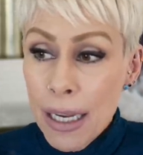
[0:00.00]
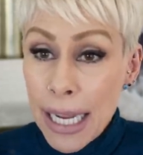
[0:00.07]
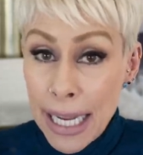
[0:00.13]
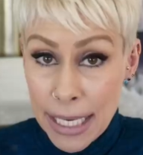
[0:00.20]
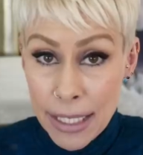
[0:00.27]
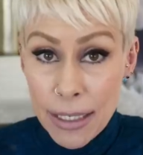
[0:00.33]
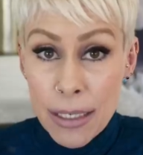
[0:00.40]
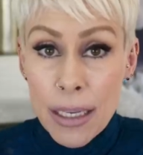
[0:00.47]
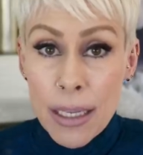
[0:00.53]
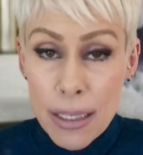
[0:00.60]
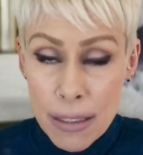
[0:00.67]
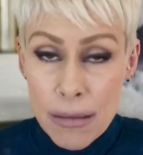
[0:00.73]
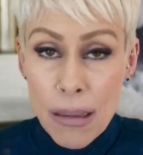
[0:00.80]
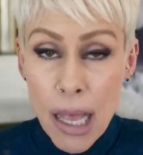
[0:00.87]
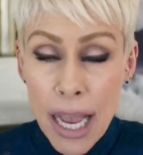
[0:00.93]
in
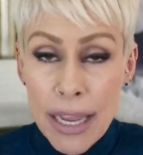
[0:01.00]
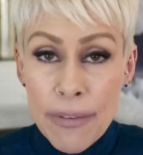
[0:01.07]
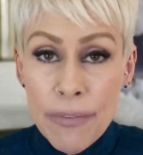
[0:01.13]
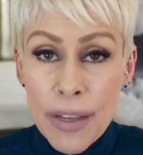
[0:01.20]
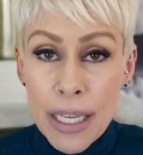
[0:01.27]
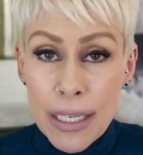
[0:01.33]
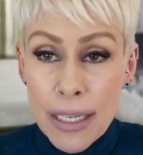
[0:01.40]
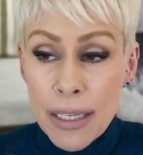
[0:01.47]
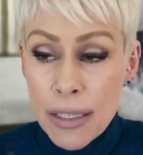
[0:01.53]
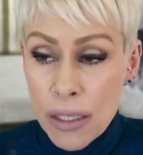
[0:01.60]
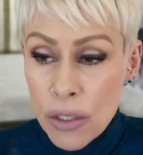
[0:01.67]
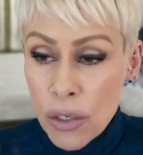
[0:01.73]
his life, in his